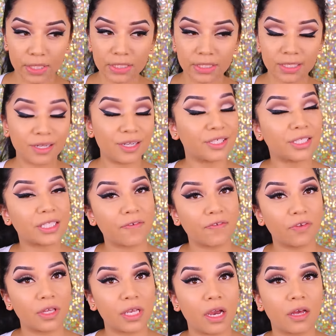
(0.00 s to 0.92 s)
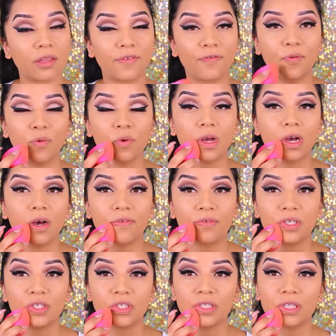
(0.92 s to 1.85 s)
The concealer is definitely on the full
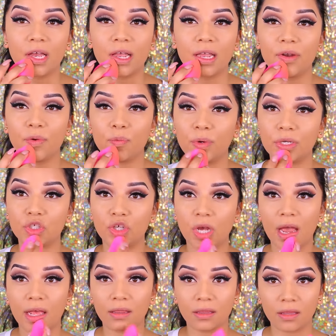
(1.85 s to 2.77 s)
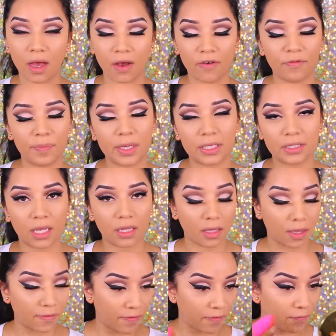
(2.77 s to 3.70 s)
coverage side, which I love because I
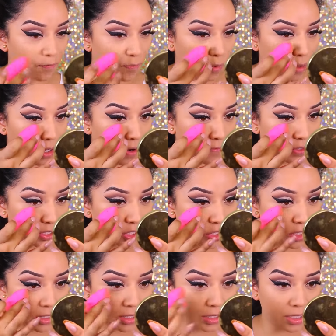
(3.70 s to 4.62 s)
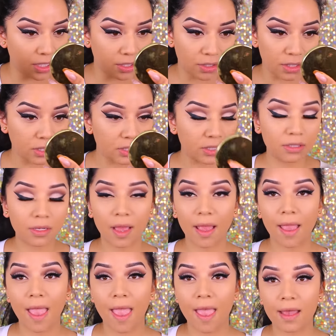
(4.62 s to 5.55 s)
love full coverage concealers,
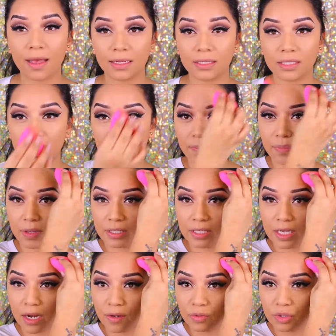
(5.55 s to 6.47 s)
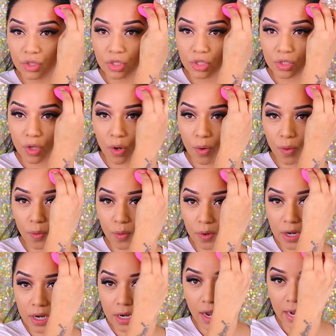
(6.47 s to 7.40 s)
and it blended out so
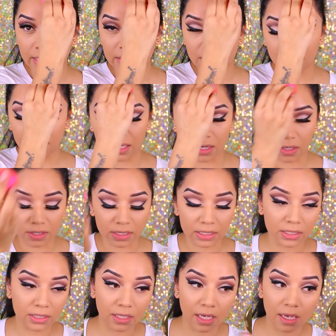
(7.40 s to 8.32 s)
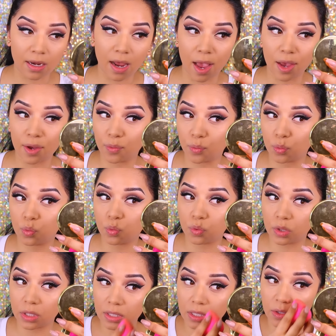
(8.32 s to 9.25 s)
nicely on the skin. I
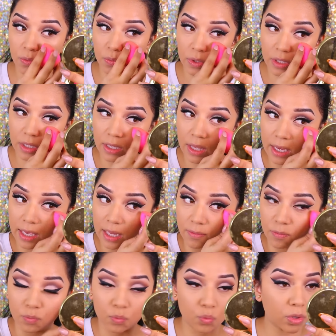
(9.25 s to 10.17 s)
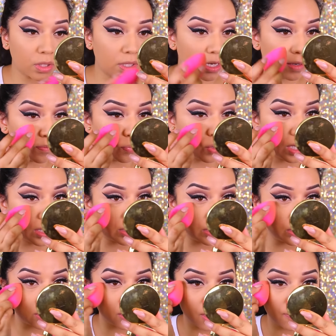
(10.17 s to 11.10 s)
really, really like it. I'm really
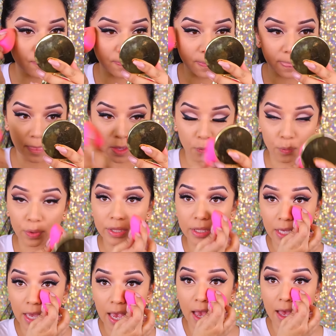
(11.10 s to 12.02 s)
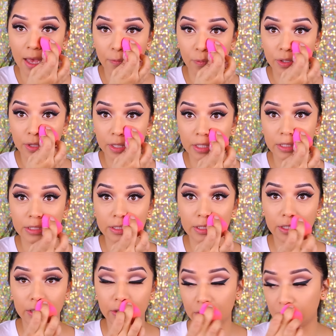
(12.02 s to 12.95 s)
impressed with the
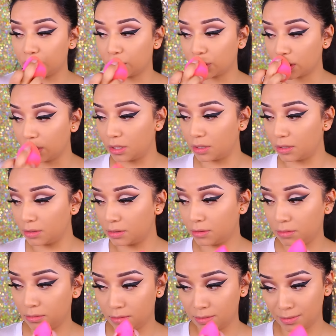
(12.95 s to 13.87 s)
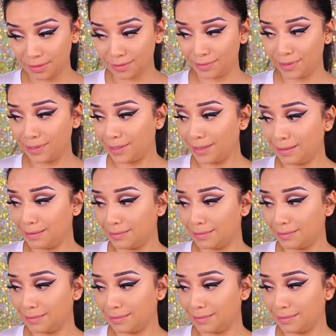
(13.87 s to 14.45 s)
concealer. It's good. It's really